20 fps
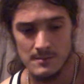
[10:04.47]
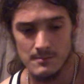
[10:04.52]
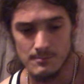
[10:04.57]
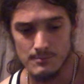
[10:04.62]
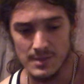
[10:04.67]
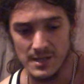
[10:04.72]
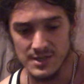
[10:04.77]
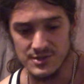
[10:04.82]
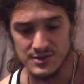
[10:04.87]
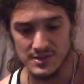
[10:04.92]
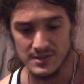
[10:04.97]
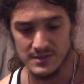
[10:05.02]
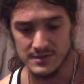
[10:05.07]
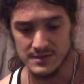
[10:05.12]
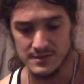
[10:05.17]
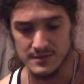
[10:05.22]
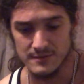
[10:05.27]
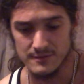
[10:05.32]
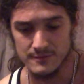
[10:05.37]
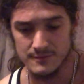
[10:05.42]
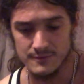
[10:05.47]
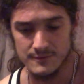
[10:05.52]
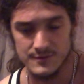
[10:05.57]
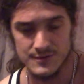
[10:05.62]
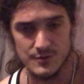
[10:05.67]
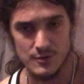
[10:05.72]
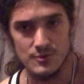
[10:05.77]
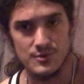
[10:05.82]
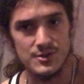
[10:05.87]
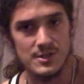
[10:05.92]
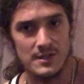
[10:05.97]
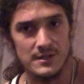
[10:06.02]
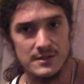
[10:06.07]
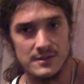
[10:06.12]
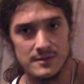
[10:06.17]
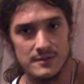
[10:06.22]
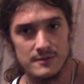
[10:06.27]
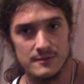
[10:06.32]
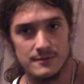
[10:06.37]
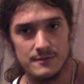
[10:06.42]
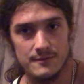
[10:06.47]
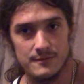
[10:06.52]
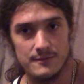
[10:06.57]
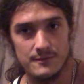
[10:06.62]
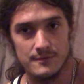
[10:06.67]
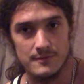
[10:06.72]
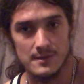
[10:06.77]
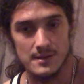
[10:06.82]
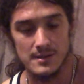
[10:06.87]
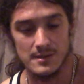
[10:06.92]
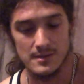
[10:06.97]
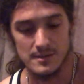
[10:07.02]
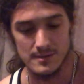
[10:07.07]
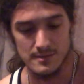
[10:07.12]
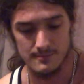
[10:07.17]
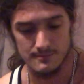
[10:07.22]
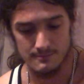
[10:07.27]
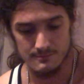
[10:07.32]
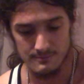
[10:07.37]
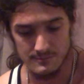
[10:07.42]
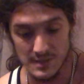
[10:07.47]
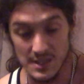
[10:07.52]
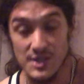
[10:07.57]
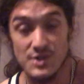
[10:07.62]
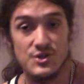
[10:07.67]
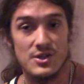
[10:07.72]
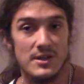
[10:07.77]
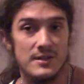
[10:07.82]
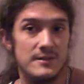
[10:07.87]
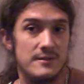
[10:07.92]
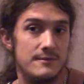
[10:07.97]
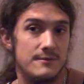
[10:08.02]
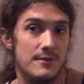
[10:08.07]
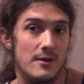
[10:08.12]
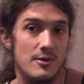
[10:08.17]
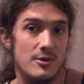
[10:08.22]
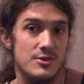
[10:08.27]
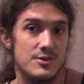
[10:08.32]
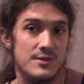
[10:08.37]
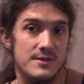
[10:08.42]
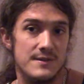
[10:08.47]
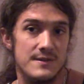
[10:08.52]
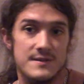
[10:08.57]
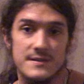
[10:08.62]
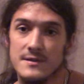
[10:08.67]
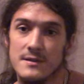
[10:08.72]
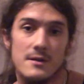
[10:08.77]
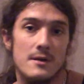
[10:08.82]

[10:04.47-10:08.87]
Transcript: bijective, surjective, injective functions.